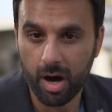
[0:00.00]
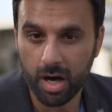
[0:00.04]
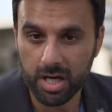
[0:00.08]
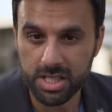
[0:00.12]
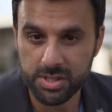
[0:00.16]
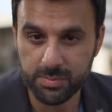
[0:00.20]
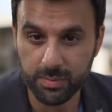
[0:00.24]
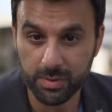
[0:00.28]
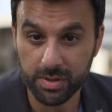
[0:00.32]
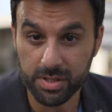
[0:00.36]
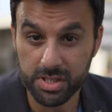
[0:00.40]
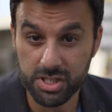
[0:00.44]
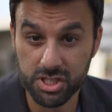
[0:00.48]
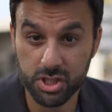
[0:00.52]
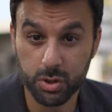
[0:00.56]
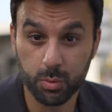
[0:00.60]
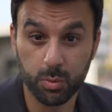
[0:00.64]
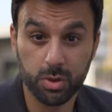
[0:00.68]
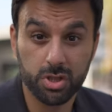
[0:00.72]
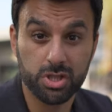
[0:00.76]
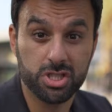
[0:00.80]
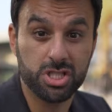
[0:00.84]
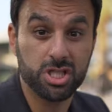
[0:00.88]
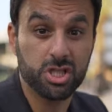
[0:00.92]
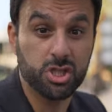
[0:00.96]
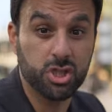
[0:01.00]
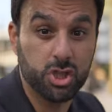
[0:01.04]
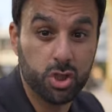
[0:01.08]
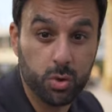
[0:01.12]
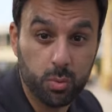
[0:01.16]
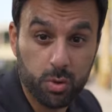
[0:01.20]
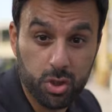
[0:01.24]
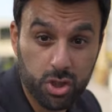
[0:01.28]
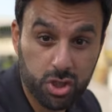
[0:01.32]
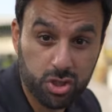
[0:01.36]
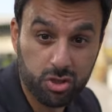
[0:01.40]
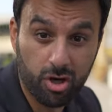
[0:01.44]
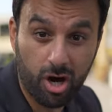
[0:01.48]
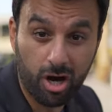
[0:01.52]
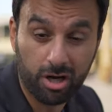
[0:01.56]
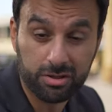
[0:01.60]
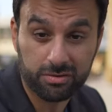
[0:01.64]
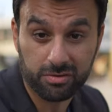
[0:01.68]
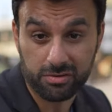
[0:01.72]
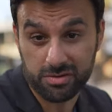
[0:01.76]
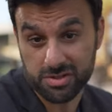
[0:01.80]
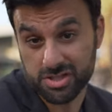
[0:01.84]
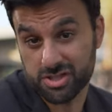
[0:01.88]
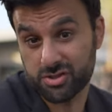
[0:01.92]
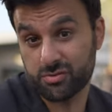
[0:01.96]
hospitals, you would see Jewish
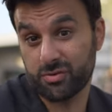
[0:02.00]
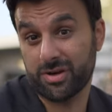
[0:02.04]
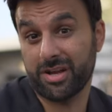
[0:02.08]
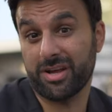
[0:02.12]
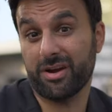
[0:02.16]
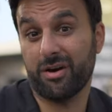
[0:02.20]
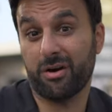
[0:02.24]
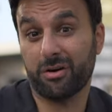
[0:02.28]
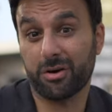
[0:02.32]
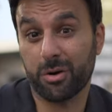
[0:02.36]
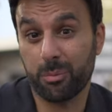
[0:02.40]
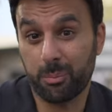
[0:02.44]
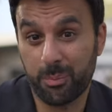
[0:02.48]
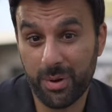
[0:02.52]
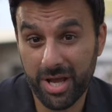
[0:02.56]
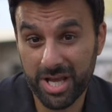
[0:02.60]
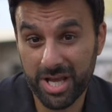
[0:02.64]
doctors treating Arab